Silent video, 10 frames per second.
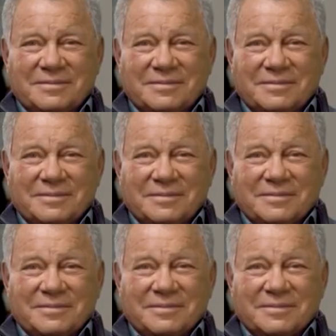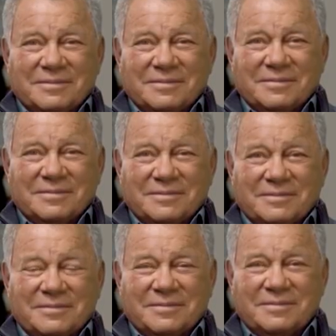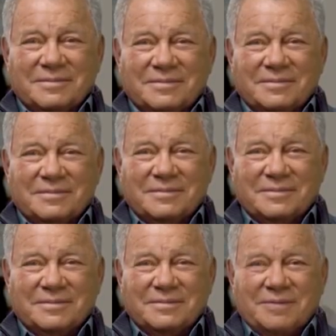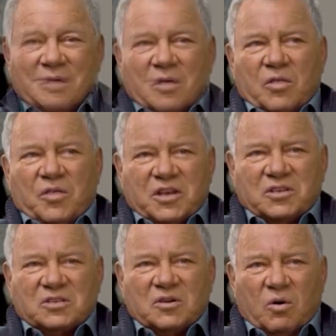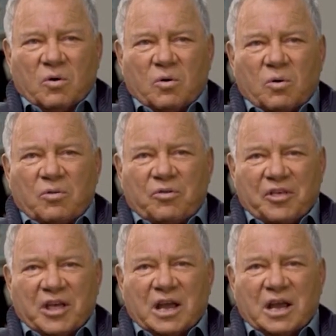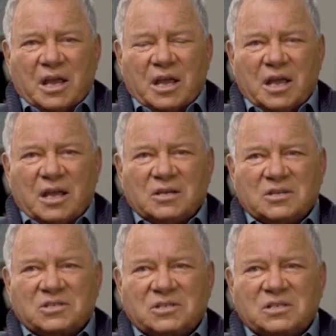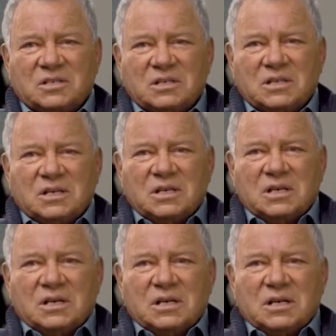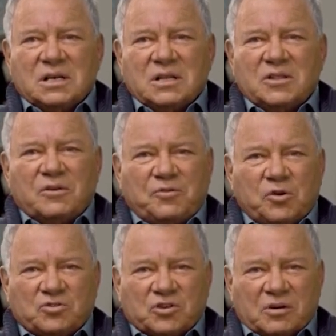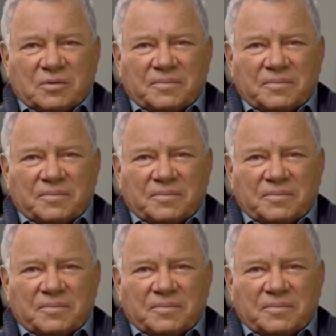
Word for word: what do you think about AI technology? This whole thing is the future.